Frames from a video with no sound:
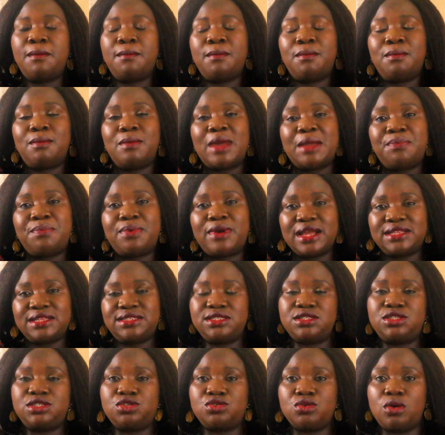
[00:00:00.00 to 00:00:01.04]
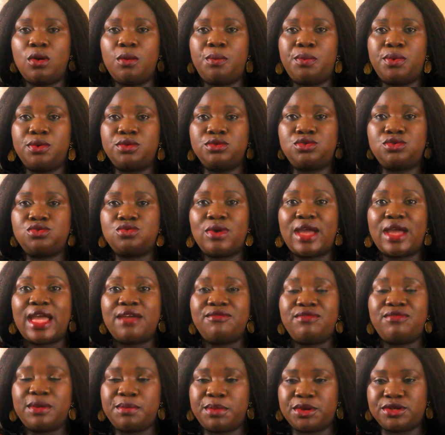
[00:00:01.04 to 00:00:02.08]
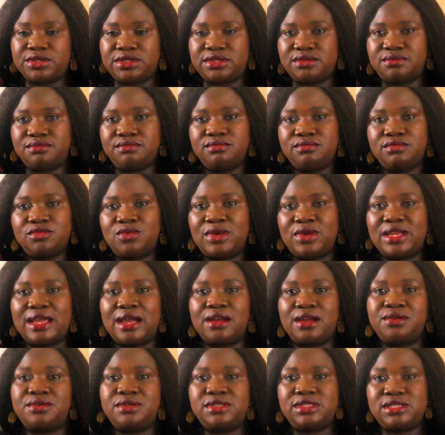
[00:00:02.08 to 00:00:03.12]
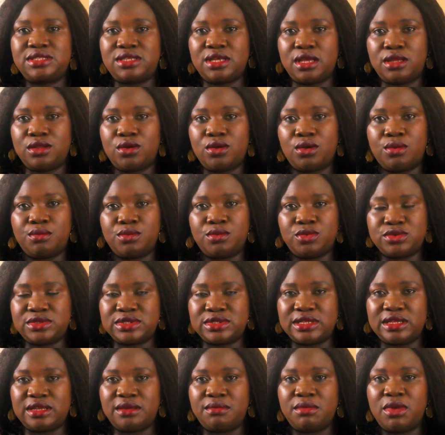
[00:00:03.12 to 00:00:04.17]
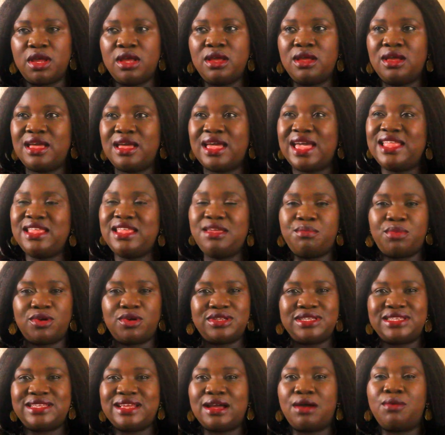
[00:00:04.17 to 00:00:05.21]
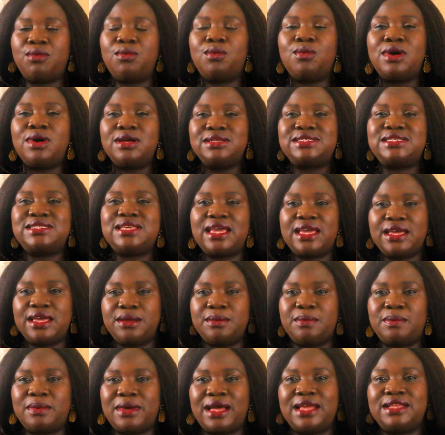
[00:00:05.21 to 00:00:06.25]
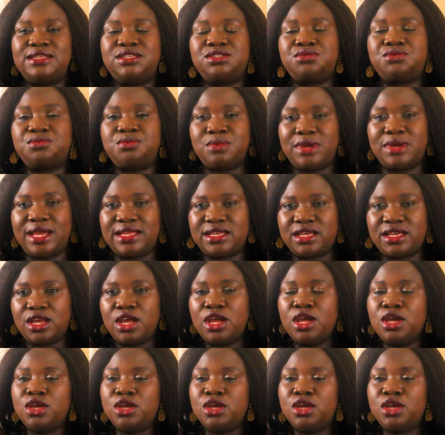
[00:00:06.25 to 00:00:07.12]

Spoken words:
my practice is open to everybody, whether Christian or Muslim, anybody that wants help and is ready.